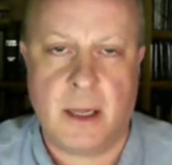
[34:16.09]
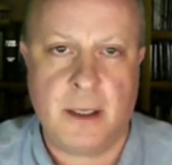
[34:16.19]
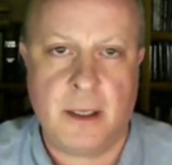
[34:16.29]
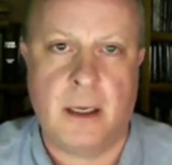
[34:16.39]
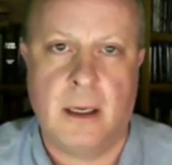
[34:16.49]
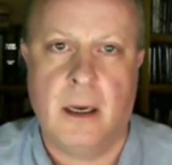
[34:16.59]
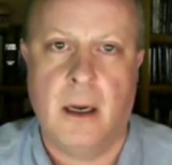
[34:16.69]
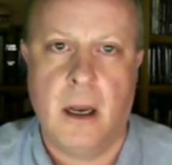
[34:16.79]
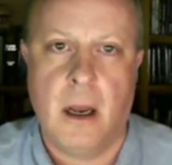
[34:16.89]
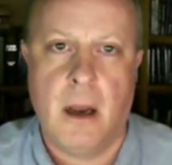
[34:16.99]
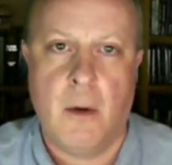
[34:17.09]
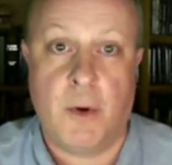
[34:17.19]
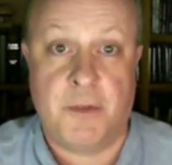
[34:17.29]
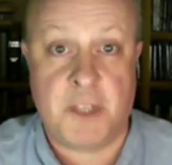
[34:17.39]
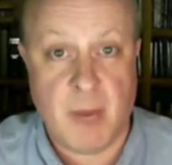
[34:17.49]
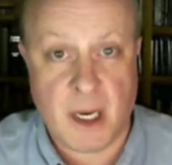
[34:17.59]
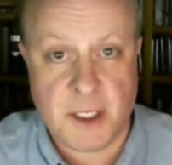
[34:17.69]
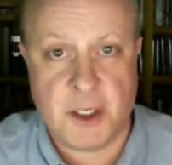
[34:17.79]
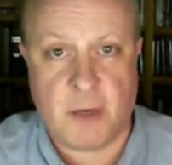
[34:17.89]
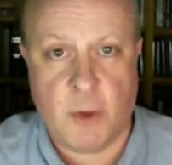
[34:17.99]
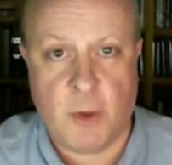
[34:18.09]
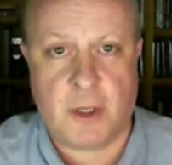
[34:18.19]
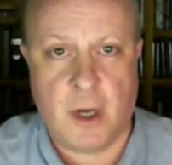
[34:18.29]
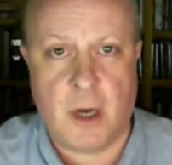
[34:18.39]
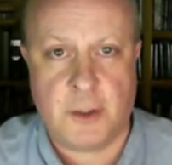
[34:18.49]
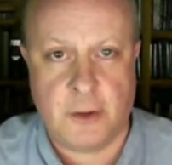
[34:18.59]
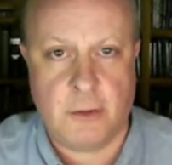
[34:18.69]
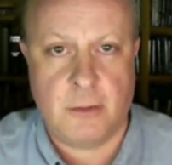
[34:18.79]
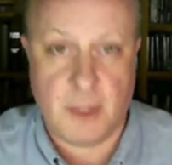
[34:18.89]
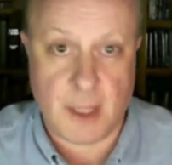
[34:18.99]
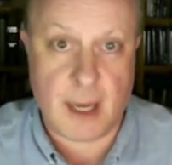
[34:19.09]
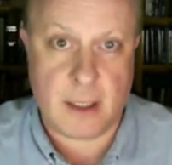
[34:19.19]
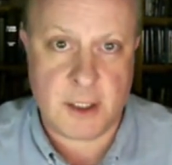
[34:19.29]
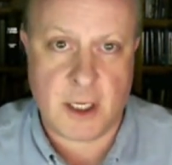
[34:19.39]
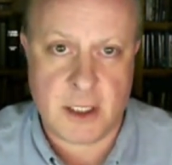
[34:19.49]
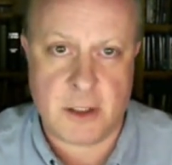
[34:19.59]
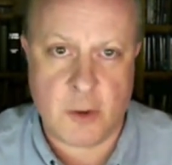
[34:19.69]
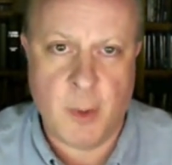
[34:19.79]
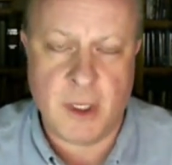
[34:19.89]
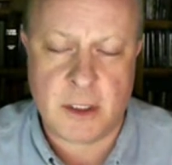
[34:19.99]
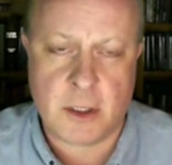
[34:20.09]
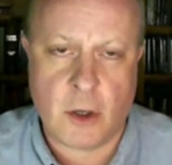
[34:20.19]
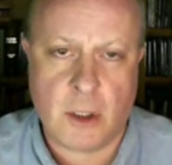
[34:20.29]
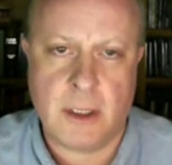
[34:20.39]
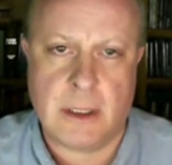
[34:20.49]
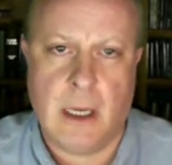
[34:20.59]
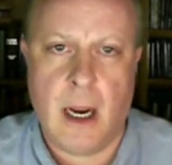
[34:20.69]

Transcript: And I think we've seen messaging with regard to the NHS is open in Scotland,